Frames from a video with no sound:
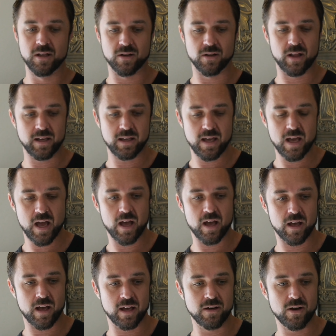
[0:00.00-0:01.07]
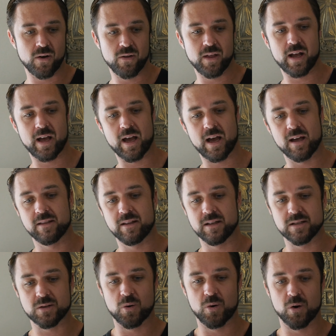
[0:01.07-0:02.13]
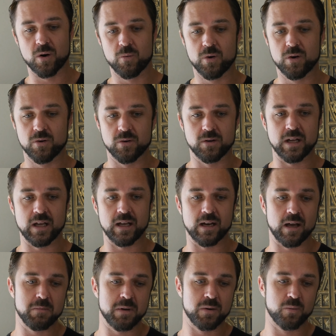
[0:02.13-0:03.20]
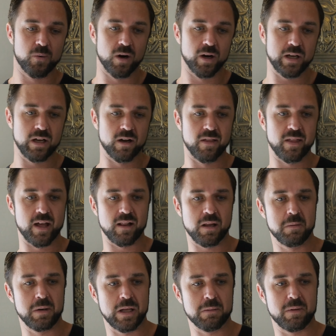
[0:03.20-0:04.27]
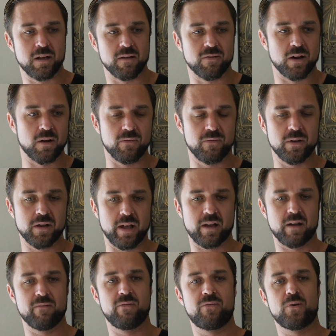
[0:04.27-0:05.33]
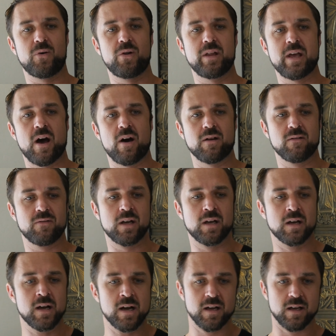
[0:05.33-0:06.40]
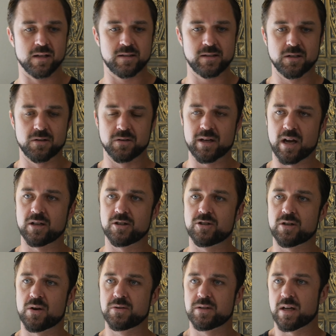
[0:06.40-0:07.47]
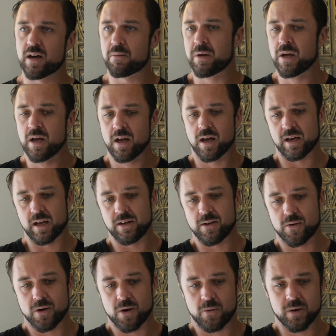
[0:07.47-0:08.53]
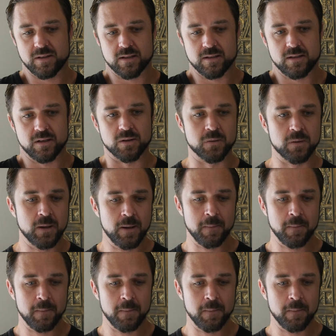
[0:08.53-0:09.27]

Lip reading: You're like, yeah, I know that I had this core wound and I've been working on that limiting belief. I don't feel like I'm fully out of it. It still kind of shows up and I don't know what to do.